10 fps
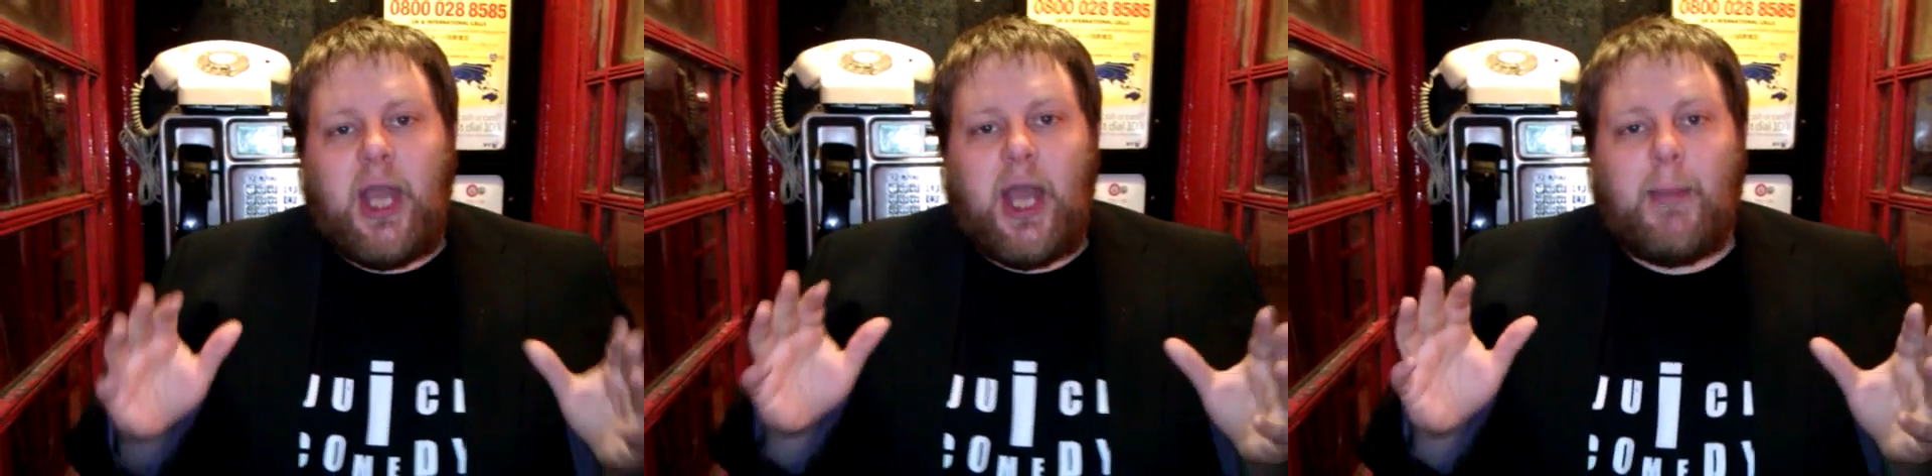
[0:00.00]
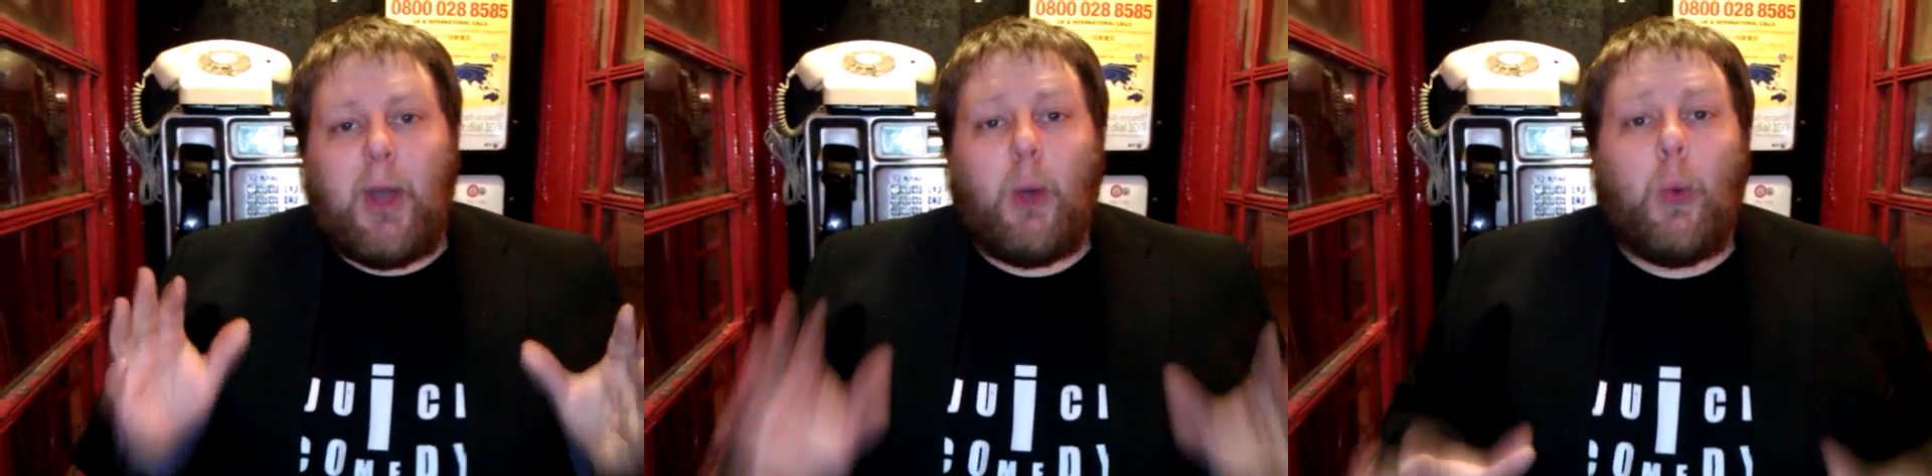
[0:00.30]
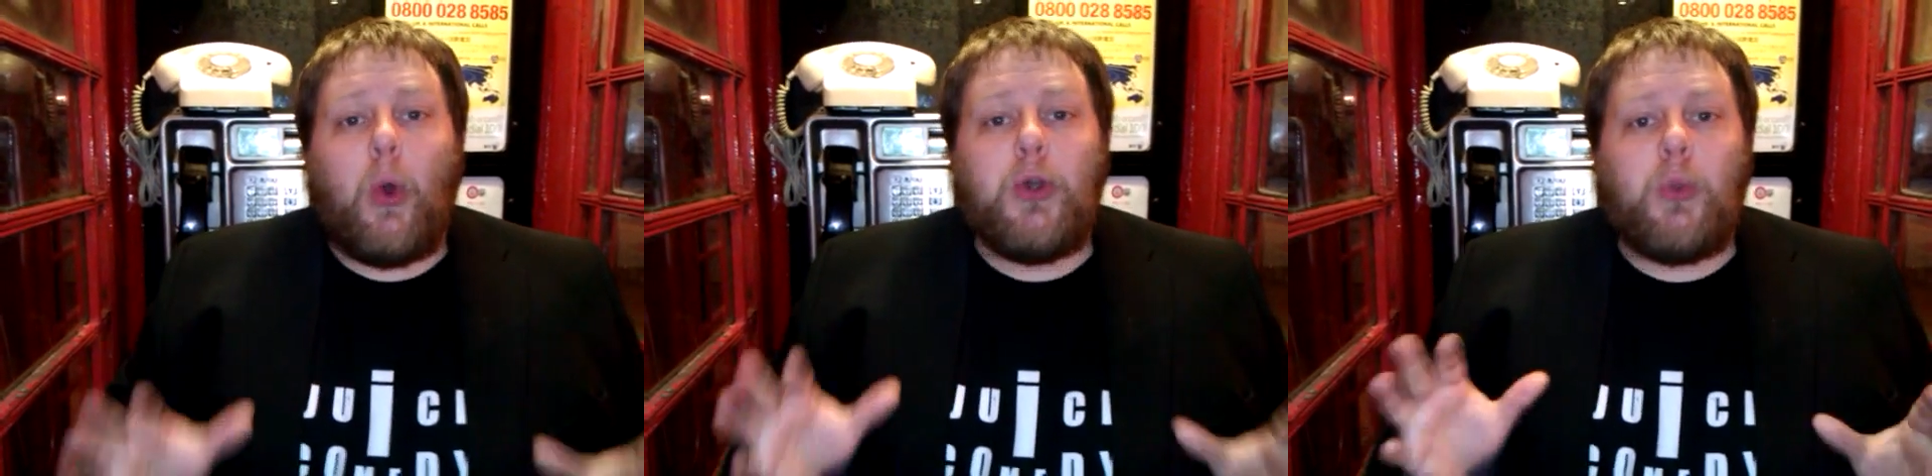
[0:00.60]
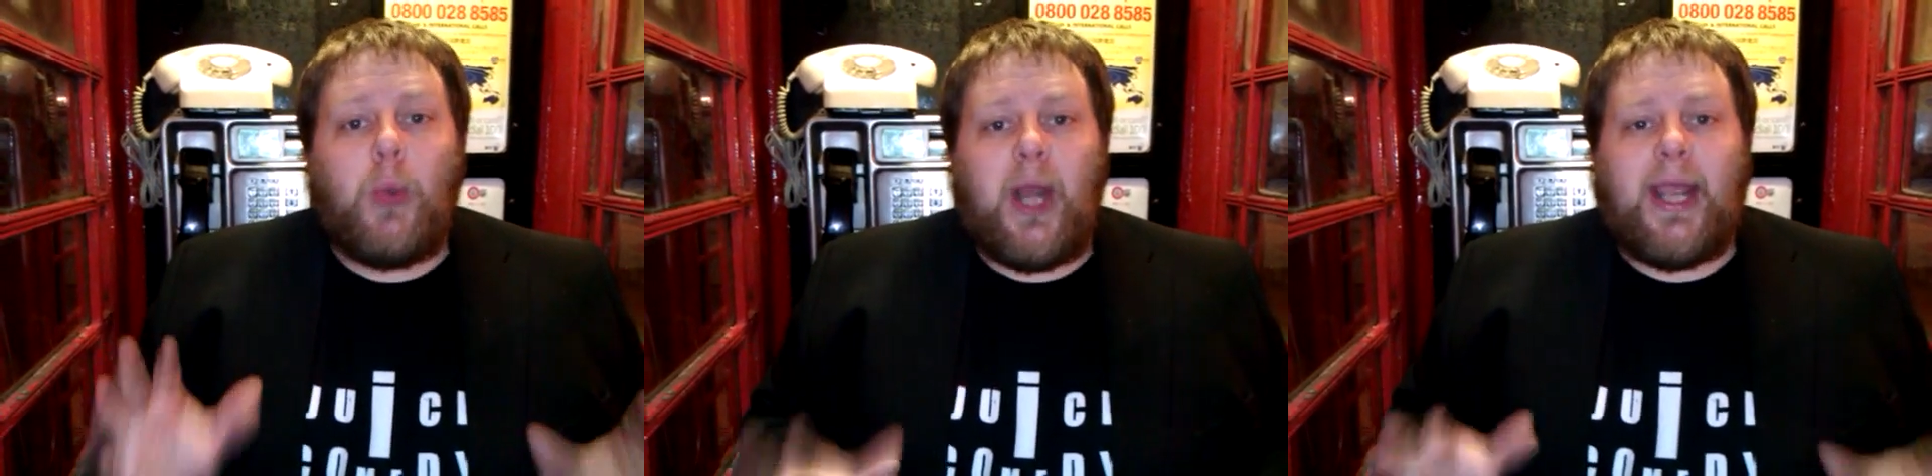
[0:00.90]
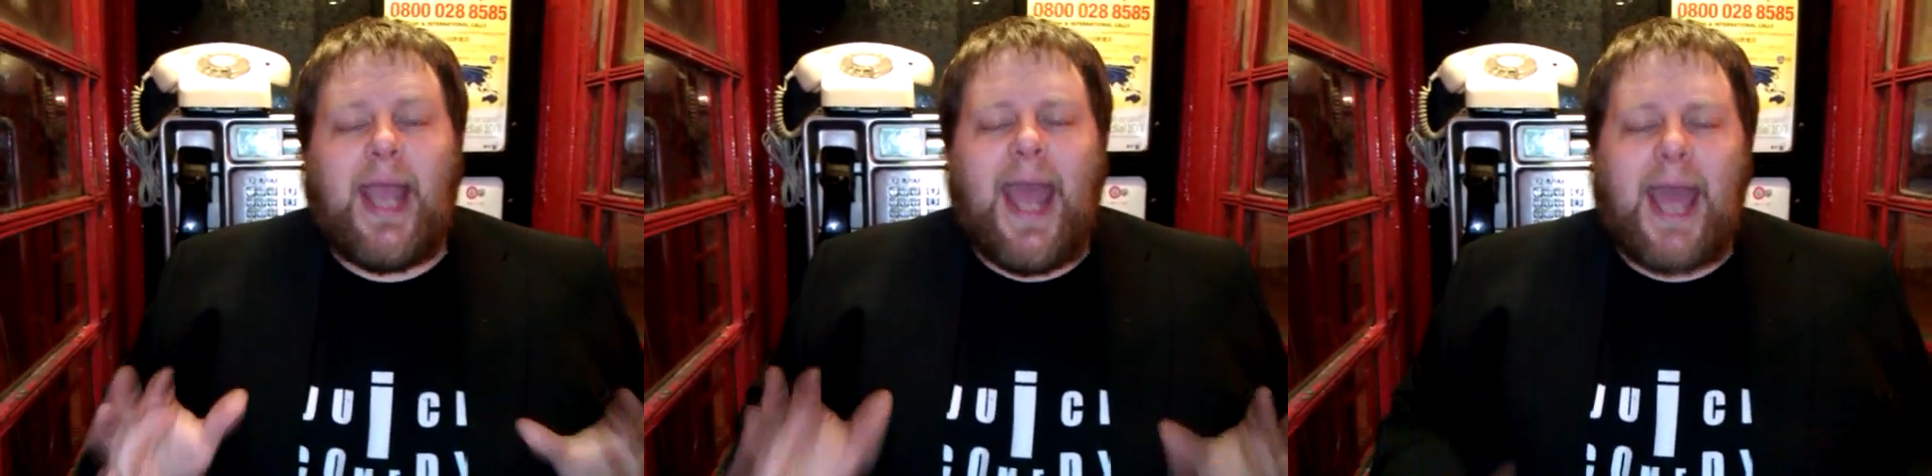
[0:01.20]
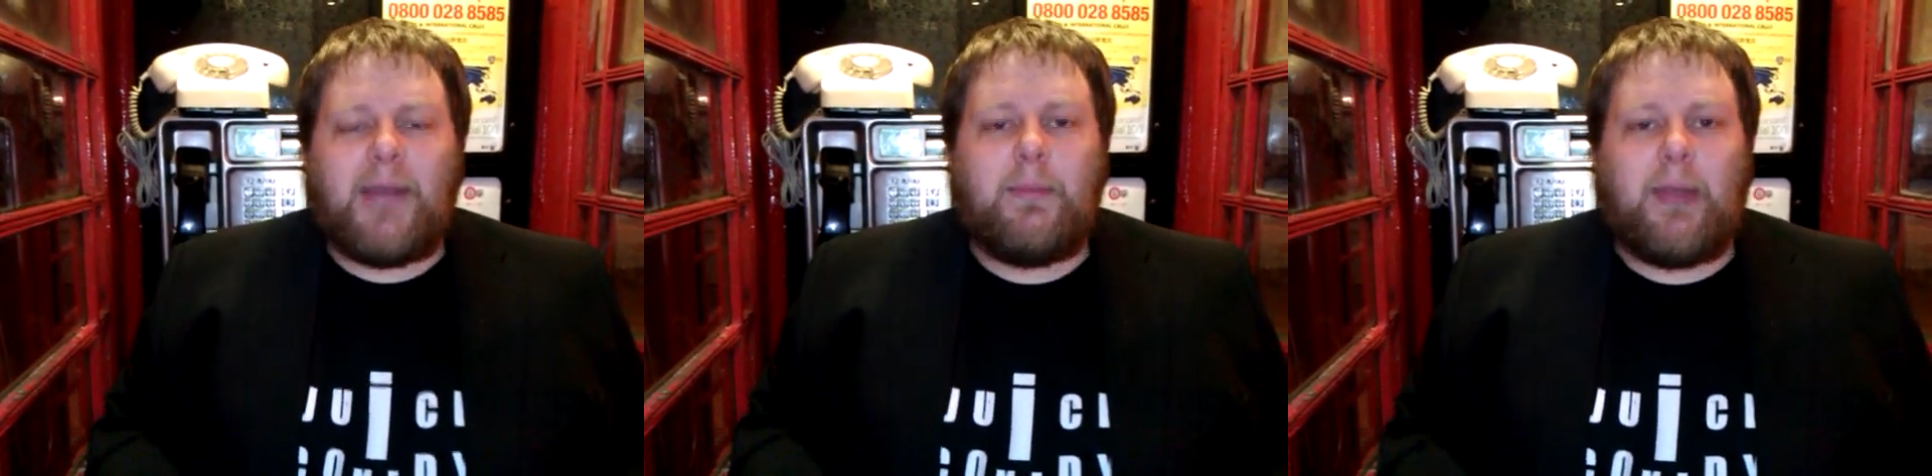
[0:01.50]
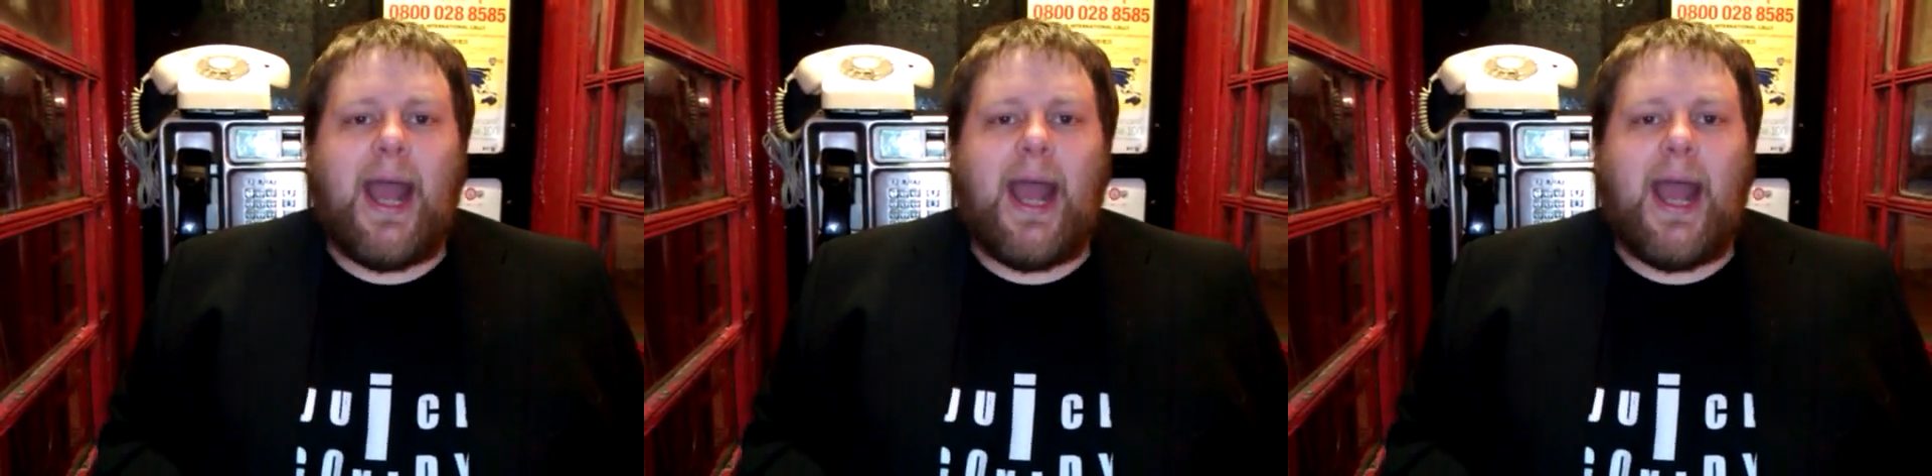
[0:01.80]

award-winning Edinburgh